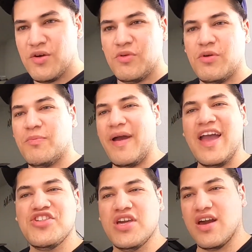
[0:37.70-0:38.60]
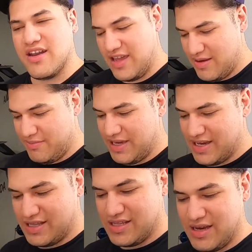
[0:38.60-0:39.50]
we were bashing on him
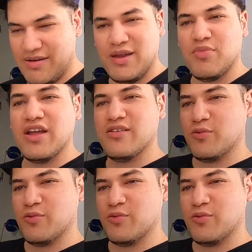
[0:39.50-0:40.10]
because he brought the